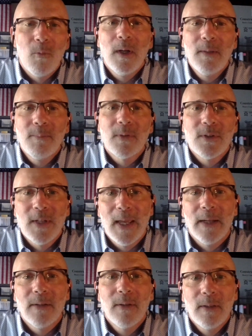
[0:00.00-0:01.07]

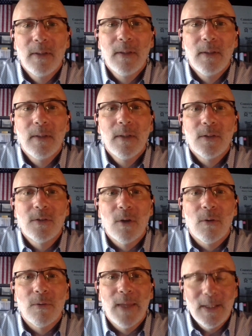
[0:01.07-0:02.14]
1%.
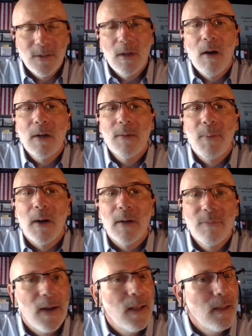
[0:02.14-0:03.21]
So that's the hard
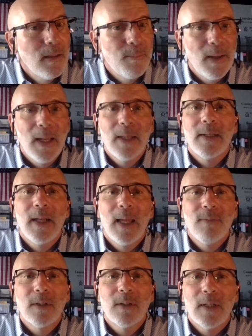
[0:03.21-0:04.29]
part. Filing a patent and
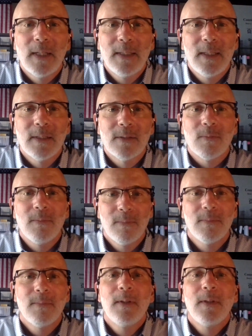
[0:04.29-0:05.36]
having a good idea is
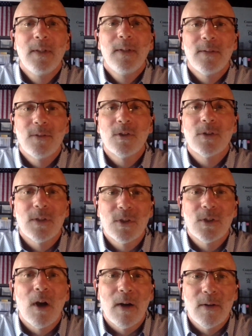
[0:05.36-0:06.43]
just the
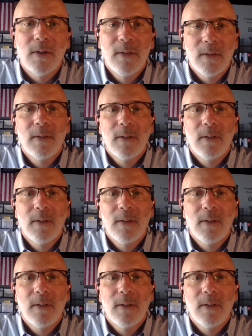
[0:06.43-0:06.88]
start.